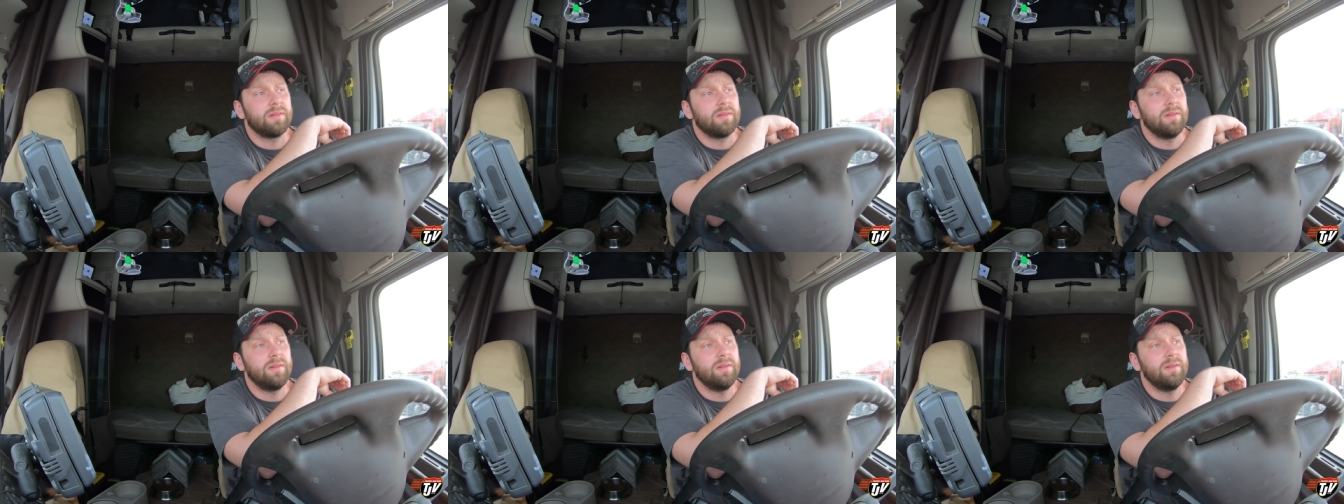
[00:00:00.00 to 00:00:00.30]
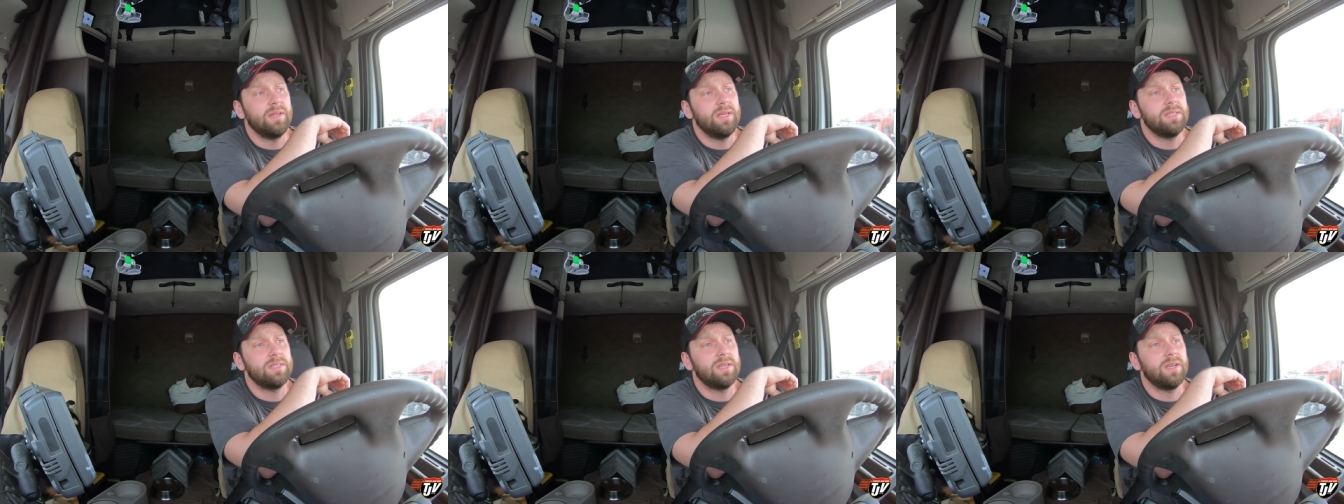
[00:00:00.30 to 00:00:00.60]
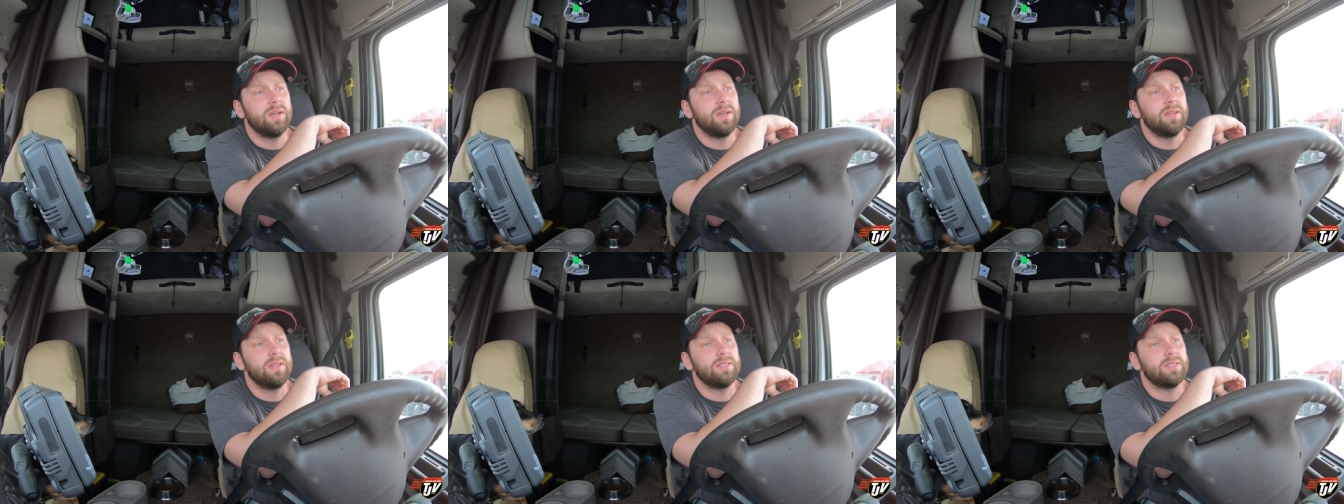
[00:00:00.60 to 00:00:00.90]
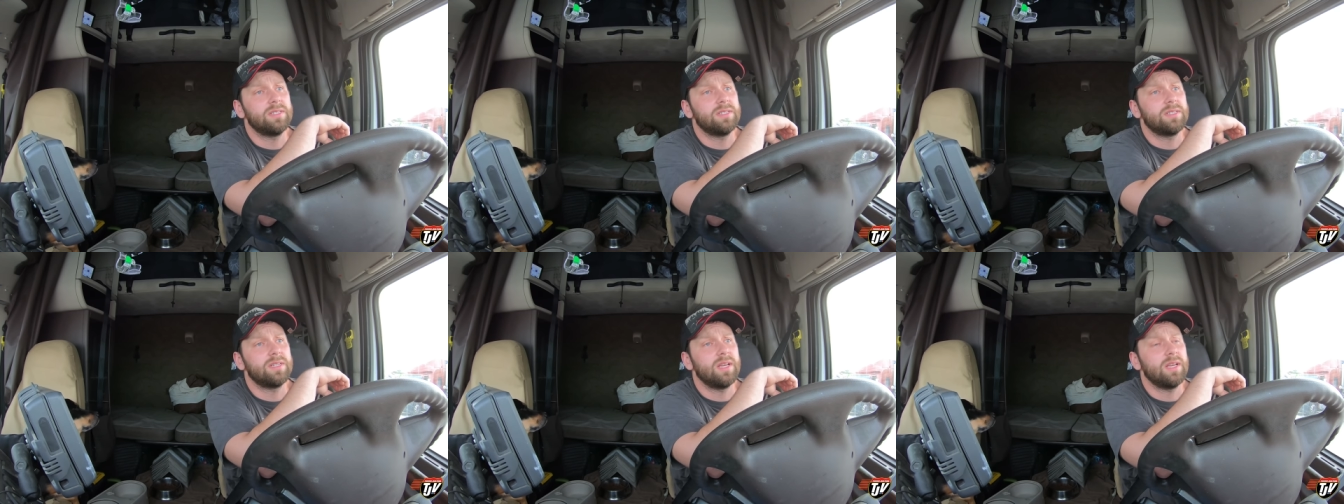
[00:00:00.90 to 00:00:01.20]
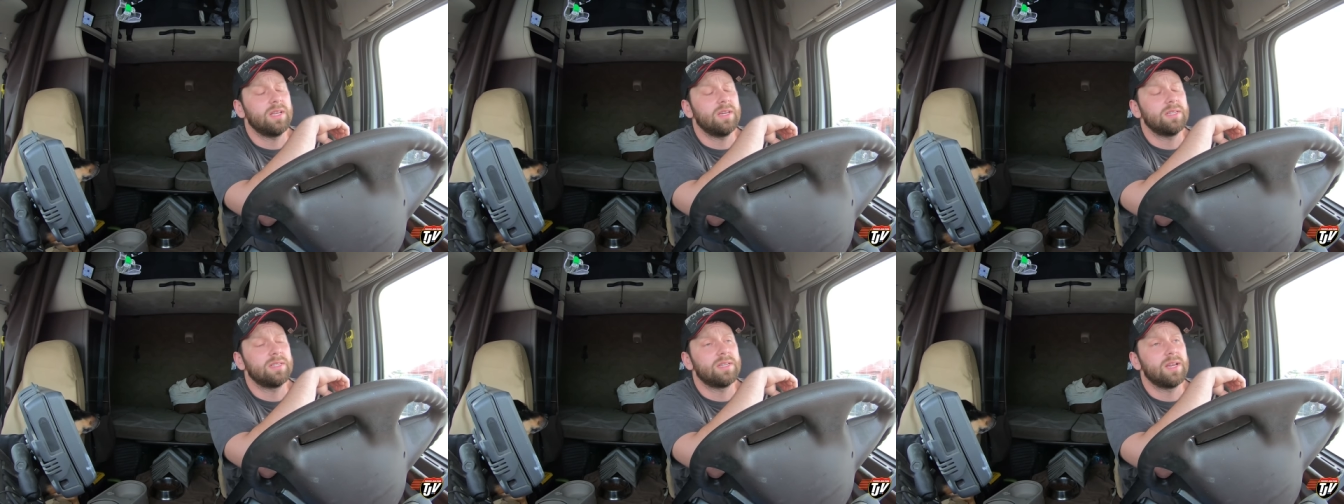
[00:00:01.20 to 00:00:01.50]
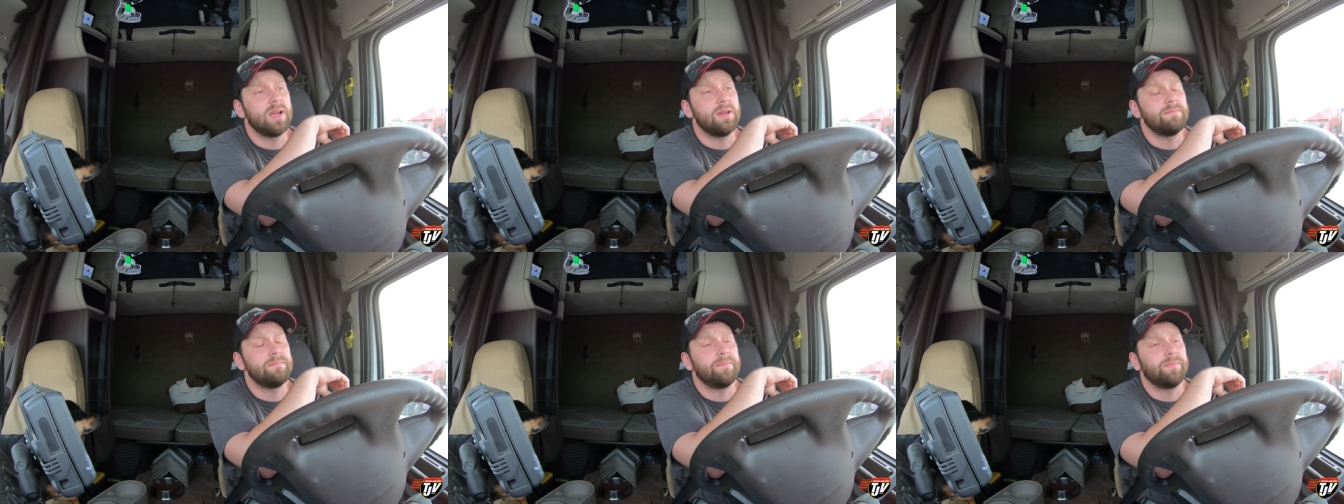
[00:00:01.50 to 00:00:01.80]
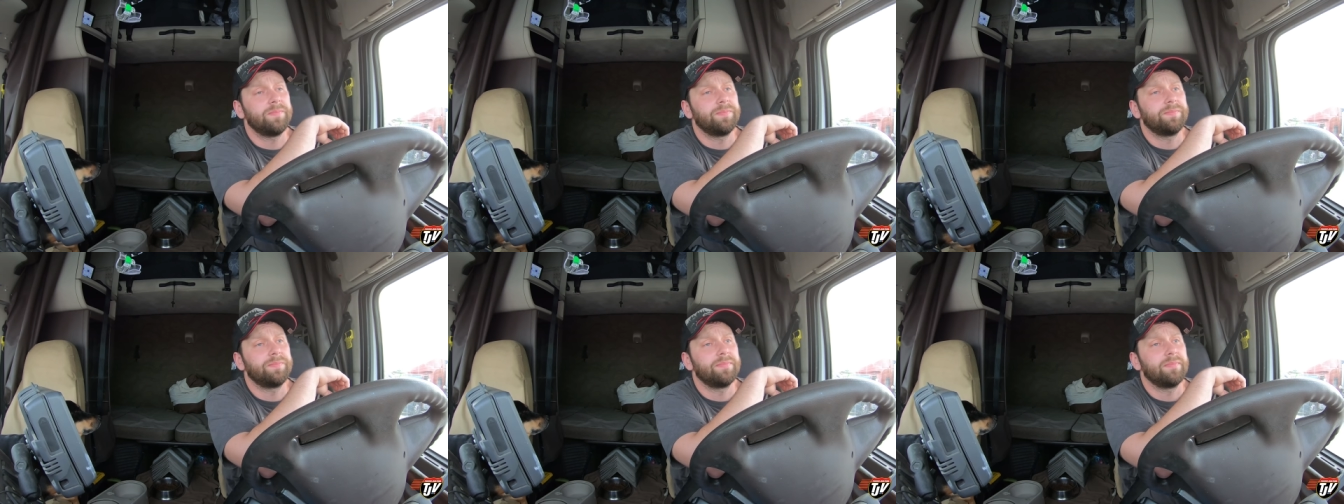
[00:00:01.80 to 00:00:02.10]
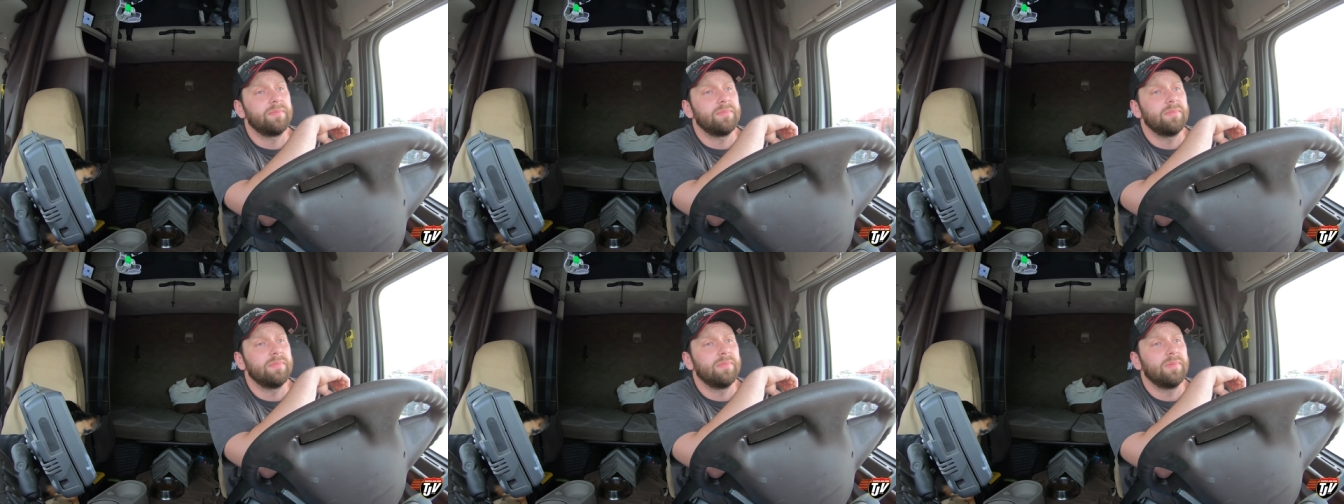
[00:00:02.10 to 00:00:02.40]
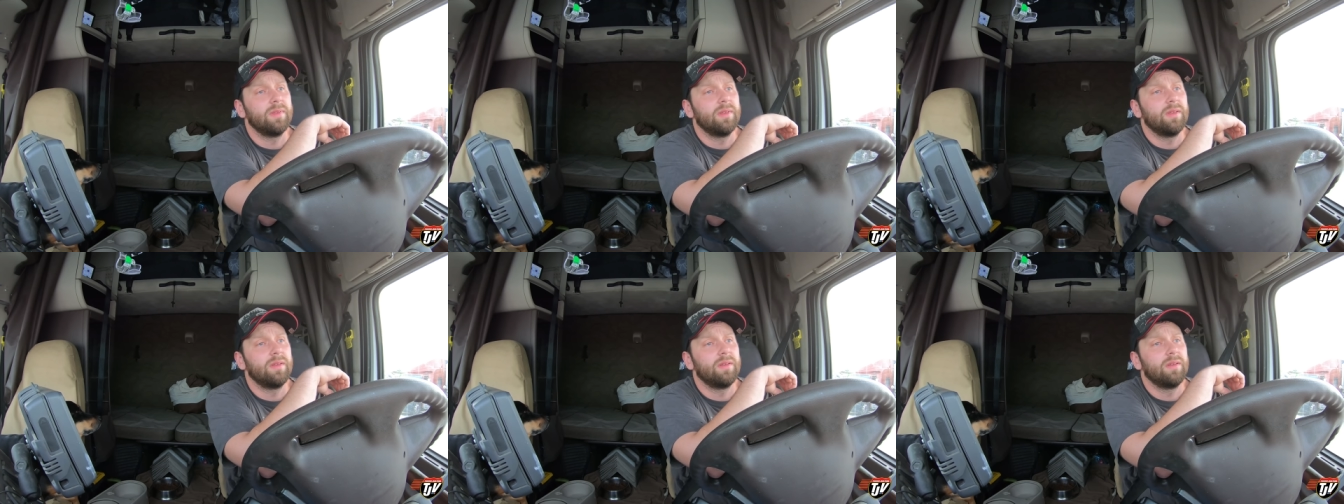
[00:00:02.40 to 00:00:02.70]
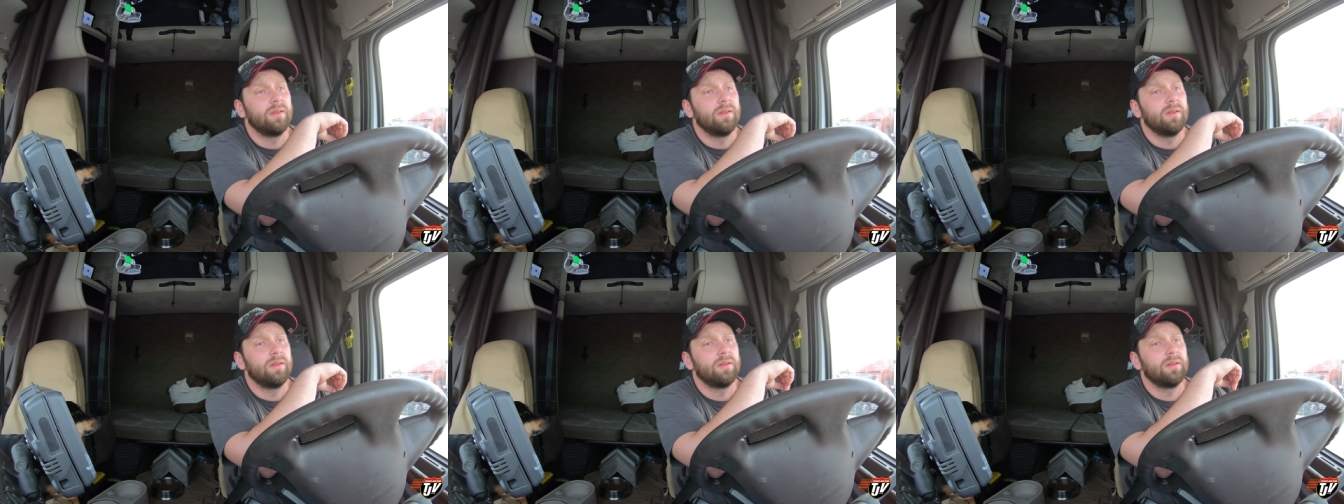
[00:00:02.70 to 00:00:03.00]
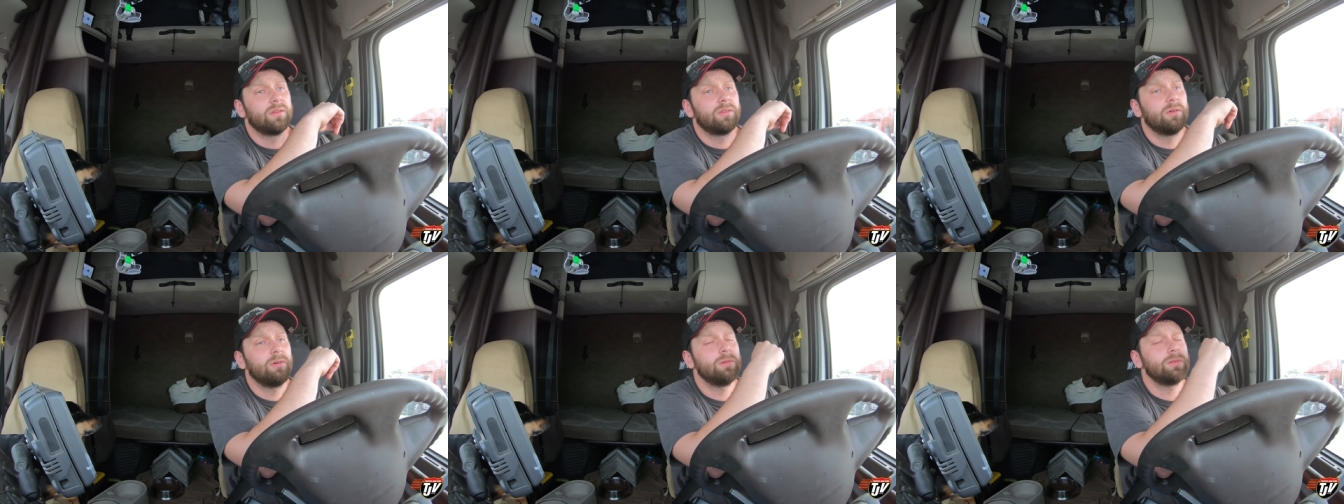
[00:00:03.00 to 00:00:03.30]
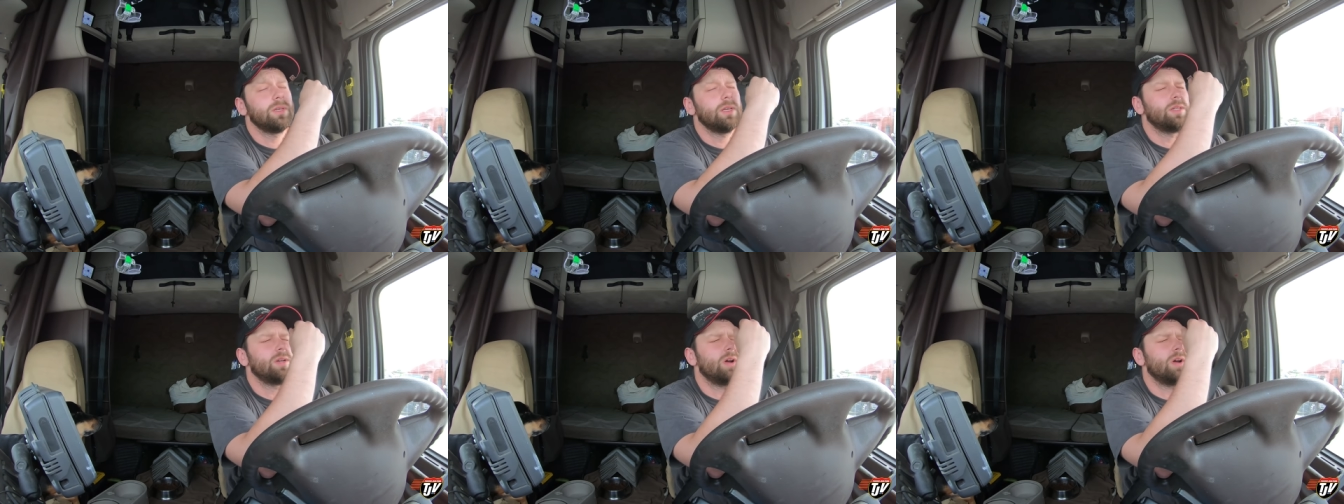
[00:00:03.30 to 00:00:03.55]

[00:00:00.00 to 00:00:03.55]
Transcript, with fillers: Well, he's good. He's just taking his time. So what was